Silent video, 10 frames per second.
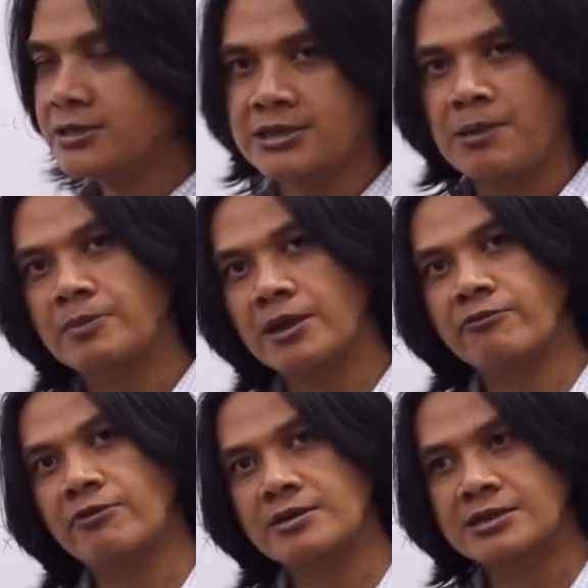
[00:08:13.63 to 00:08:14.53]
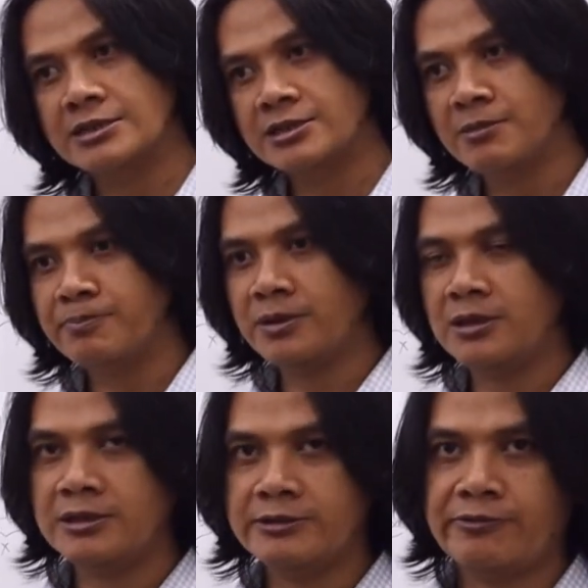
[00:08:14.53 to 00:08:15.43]
Something very
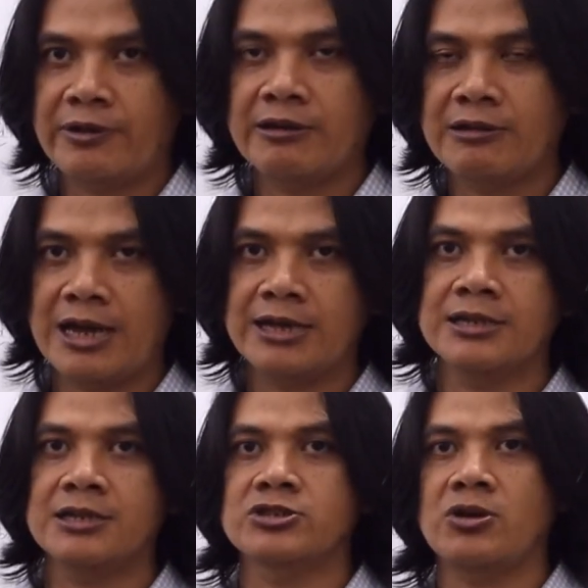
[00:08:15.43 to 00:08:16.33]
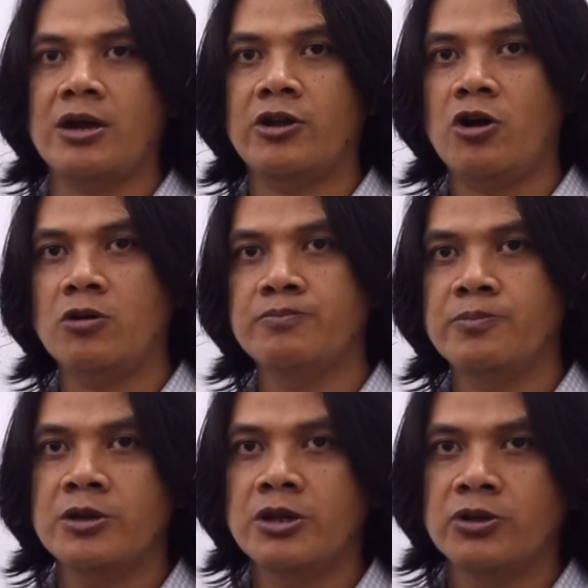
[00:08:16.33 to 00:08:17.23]
simple, very light. So I
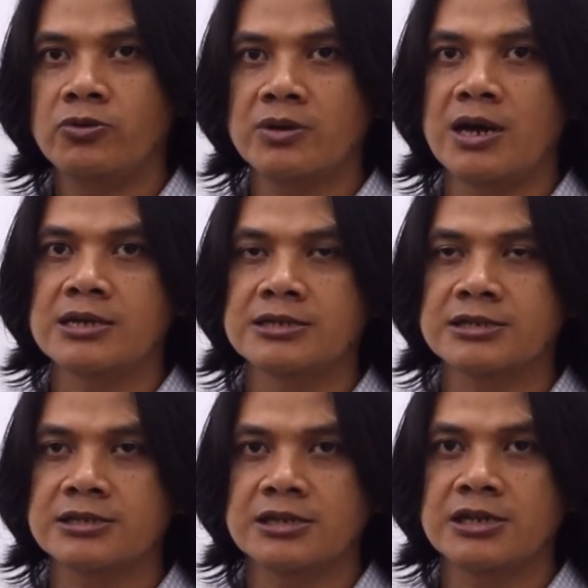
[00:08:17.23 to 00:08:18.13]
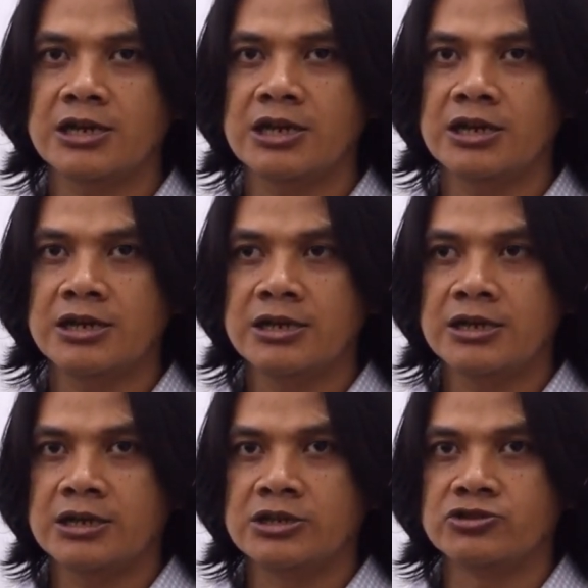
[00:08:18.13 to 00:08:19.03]
hope you guys
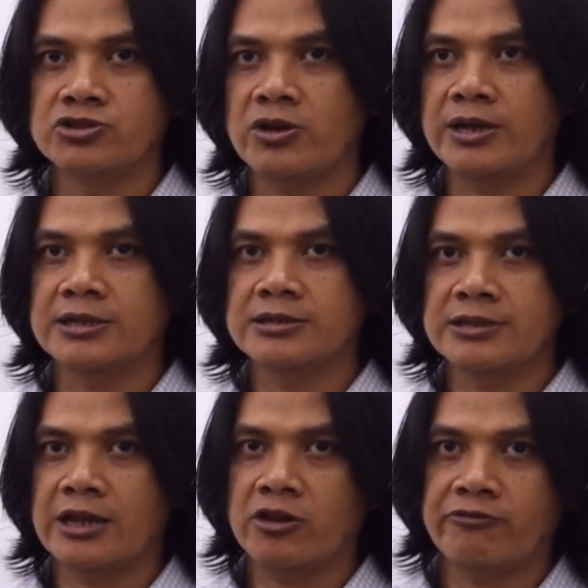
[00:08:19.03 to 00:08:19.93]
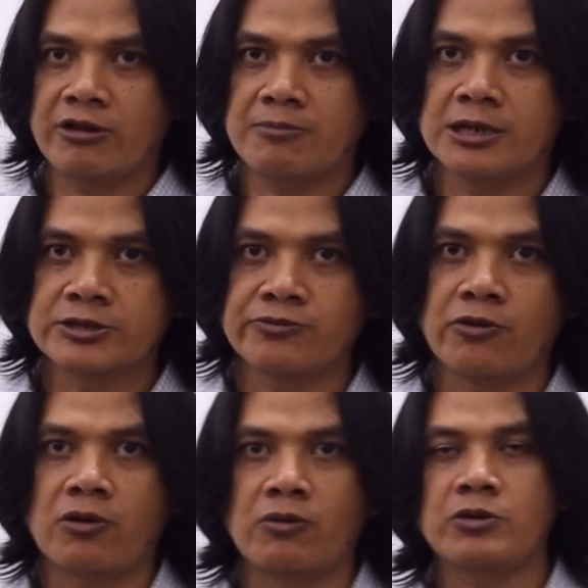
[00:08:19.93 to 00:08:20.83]
enjoy it. Thank you very much
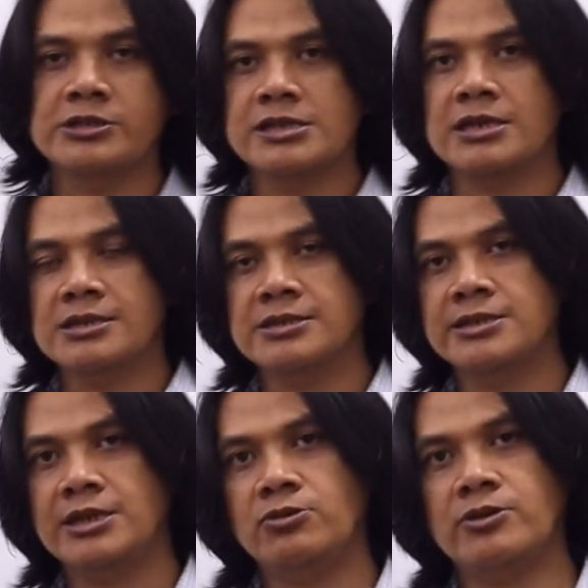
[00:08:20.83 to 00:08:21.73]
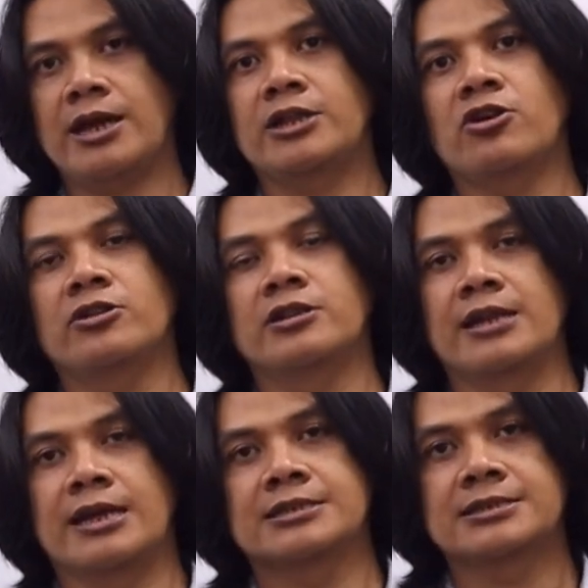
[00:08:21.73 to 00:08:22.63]
for watching. See you again on the
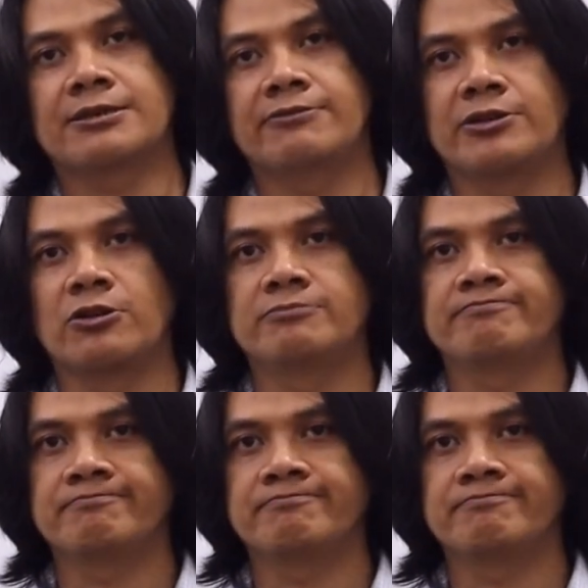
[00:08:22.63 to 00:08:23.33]
next video.